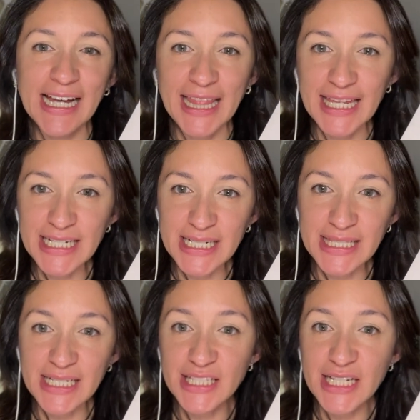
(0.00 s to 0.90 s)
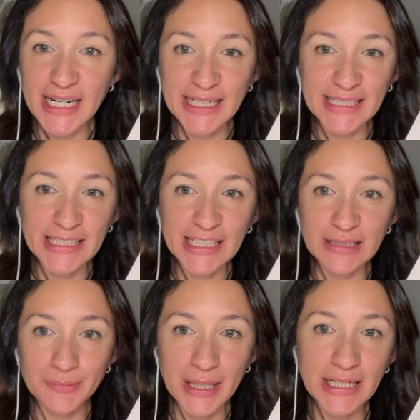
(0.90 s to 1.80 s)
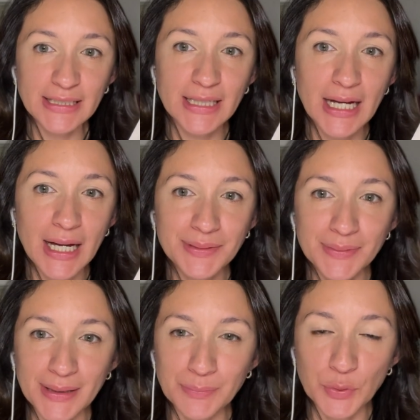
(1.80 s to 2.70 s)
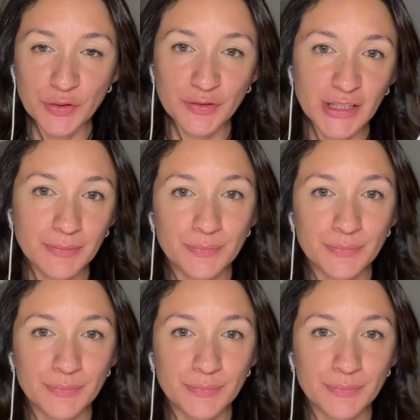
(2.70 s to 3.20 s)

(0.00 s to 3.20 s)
This is the Jaclyn Hill palette by Morphe.